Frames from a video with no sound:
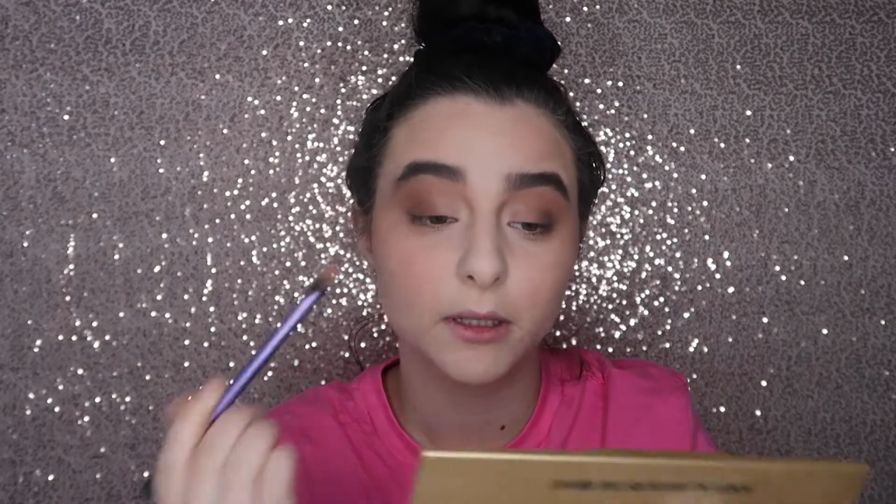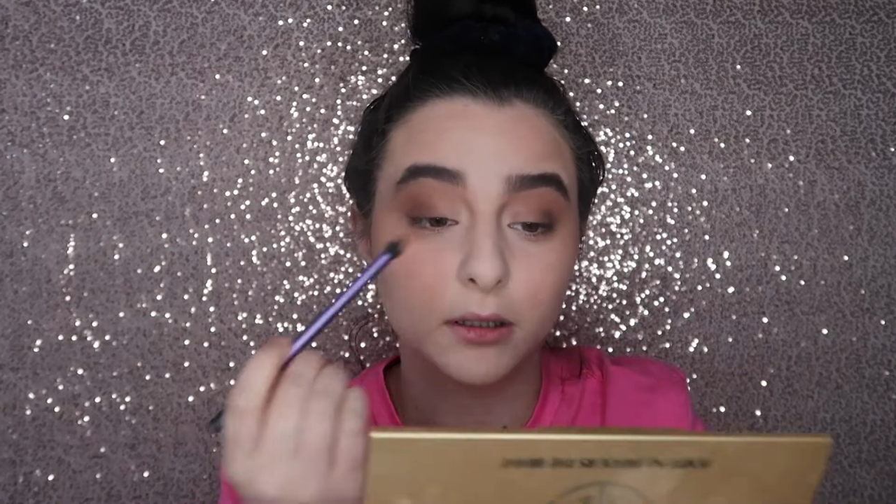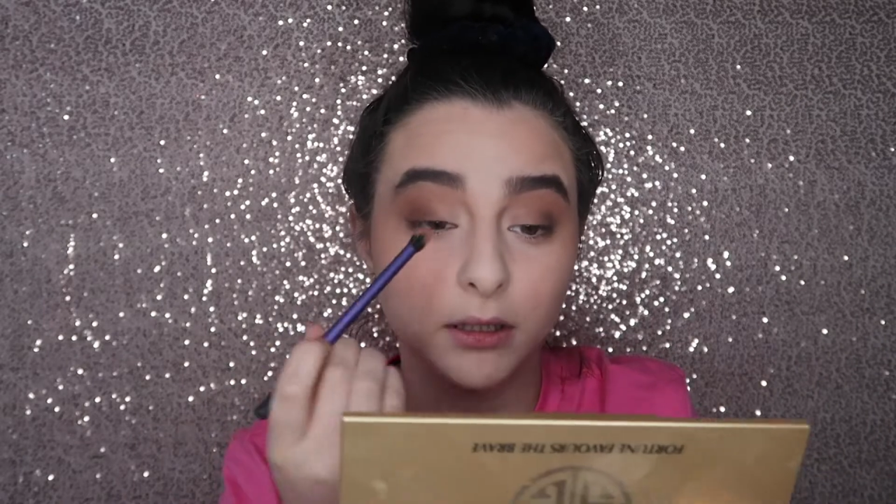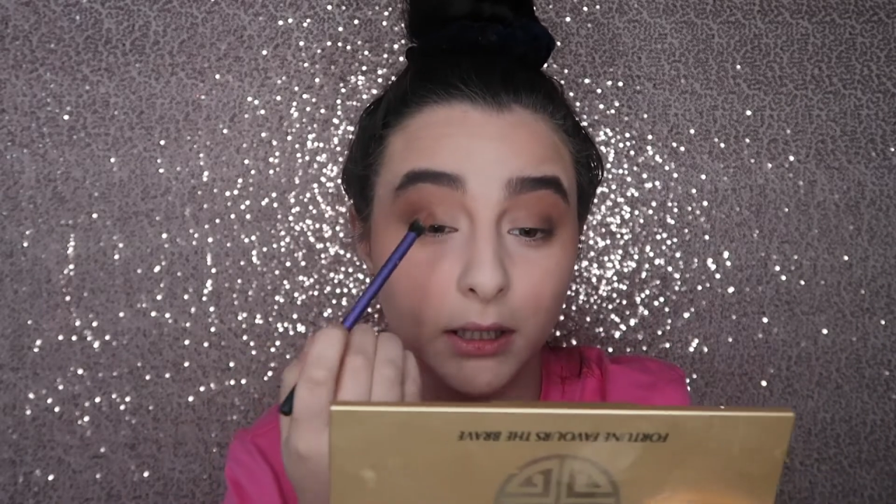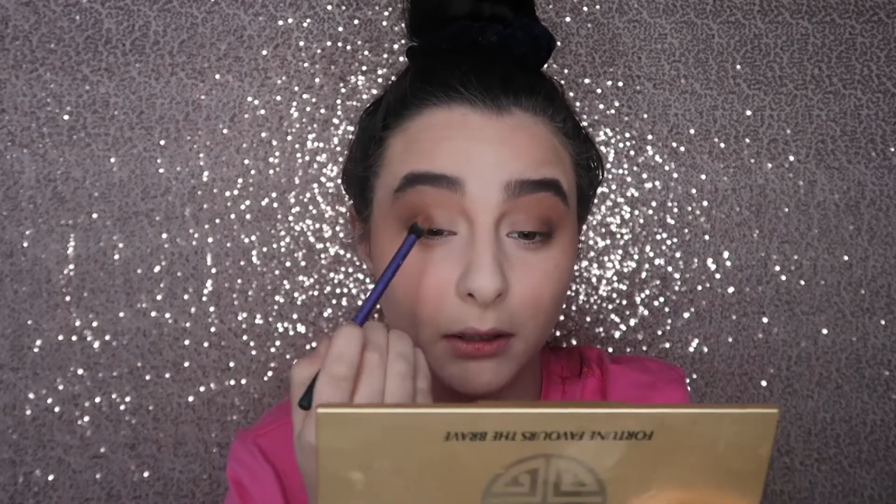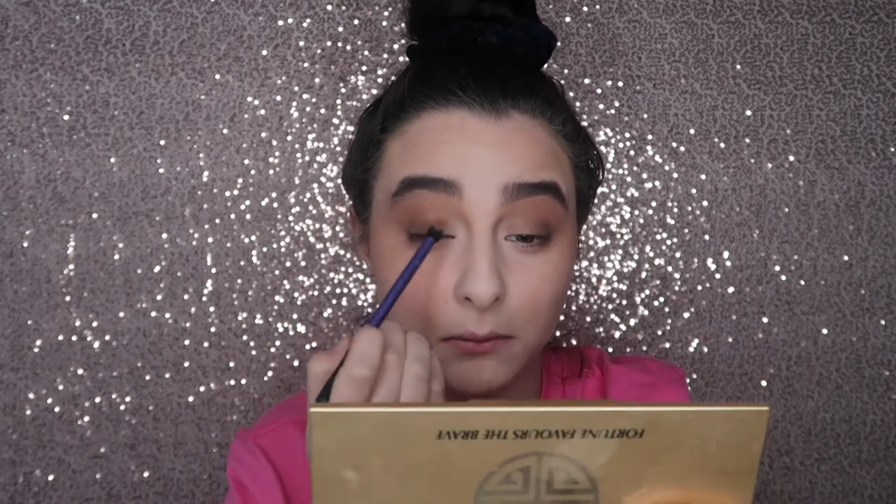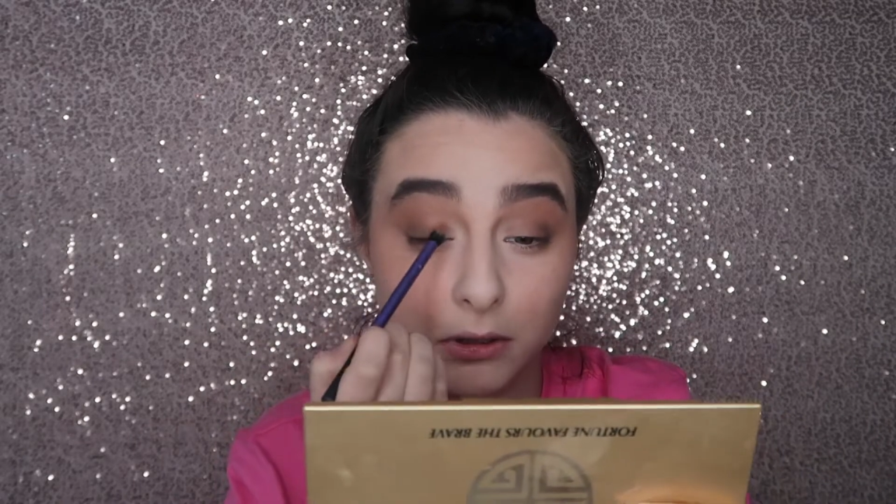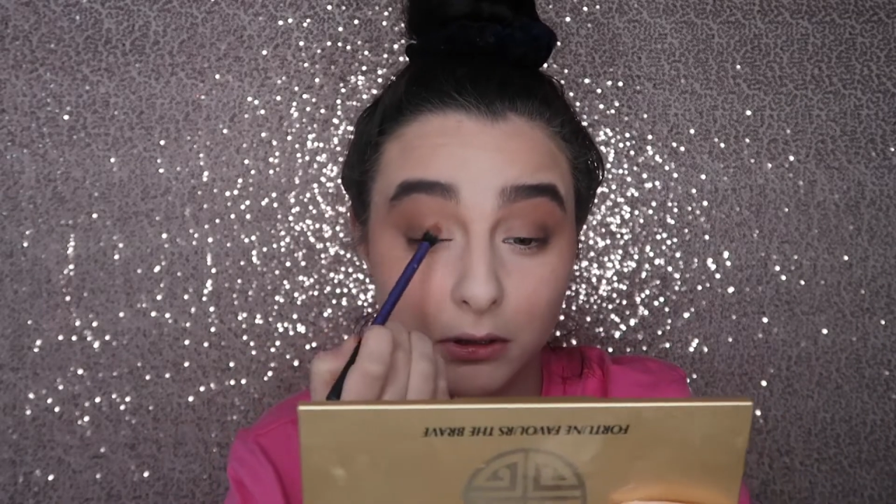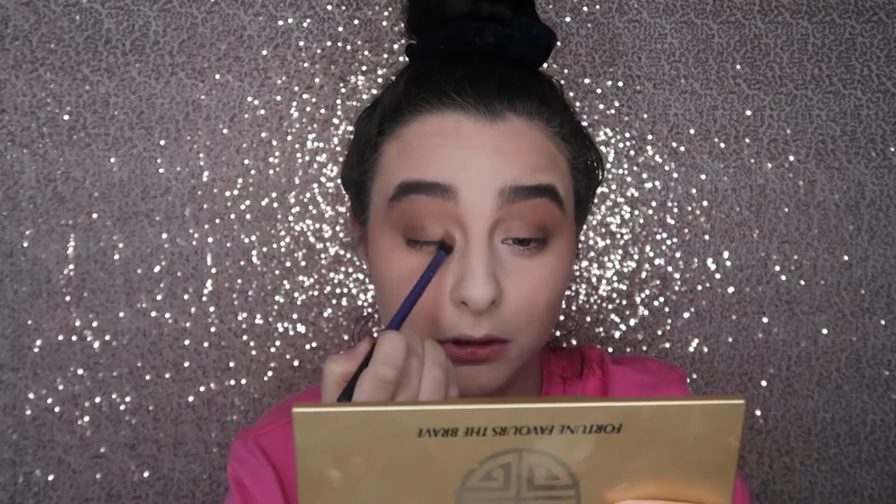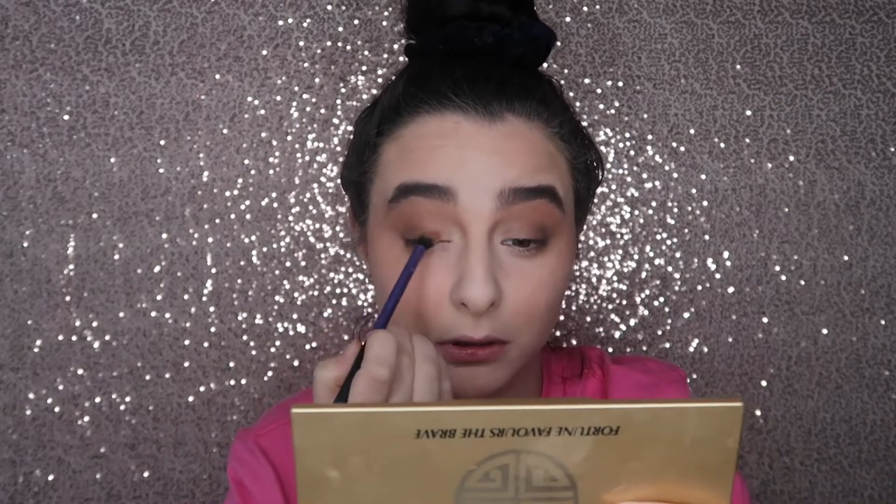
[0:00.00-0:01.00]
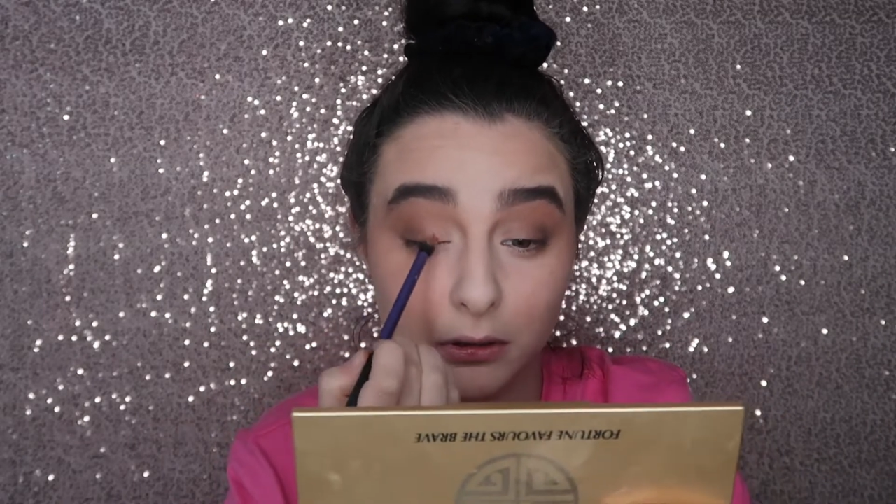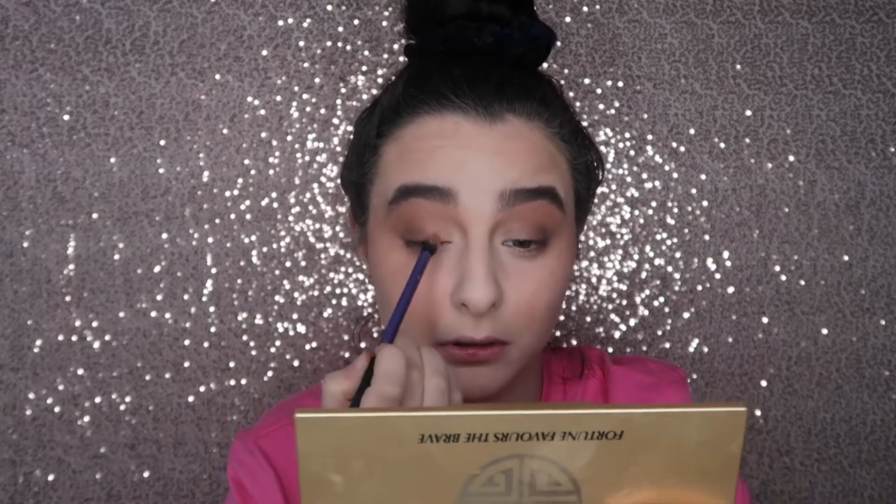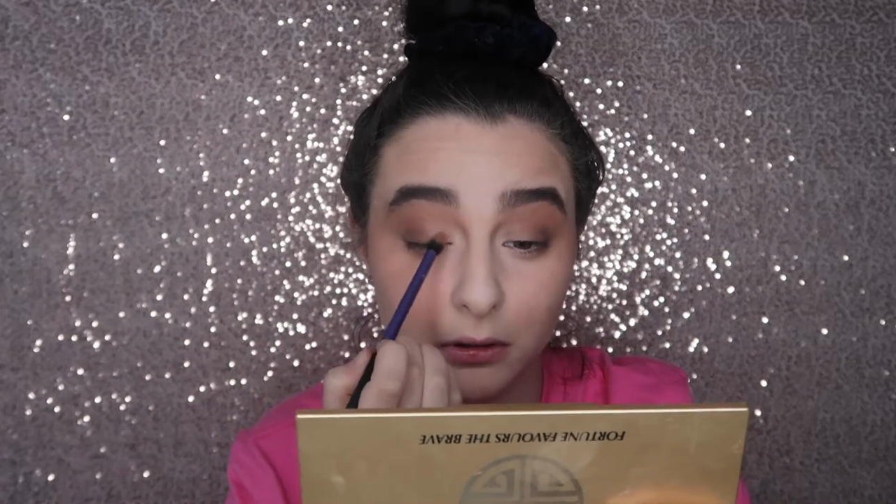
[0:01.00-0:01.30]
And then I'm just gonna